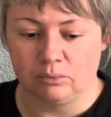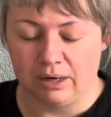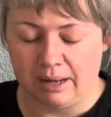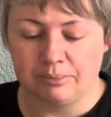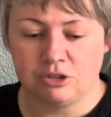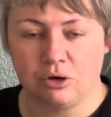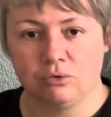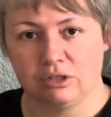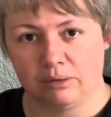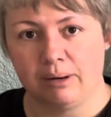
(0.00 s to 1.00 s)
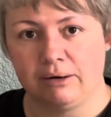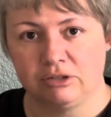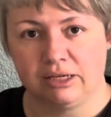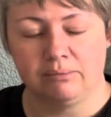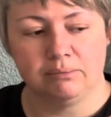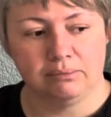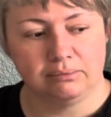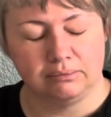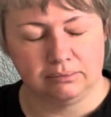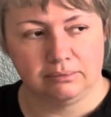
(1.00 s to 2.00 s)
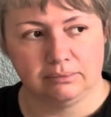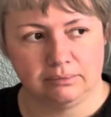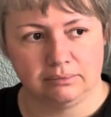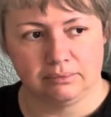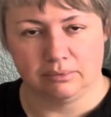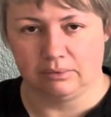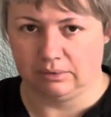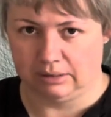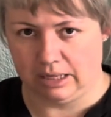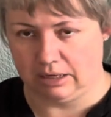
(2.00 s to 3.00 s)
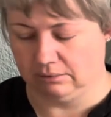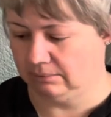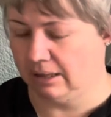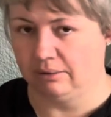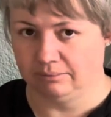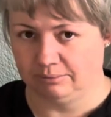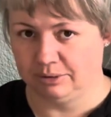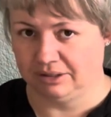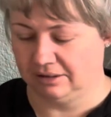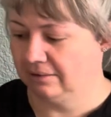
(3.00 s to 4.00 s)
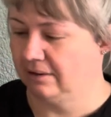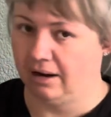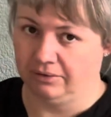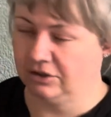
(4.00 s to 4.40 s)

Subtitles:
episode about him. Here, I'll put it on the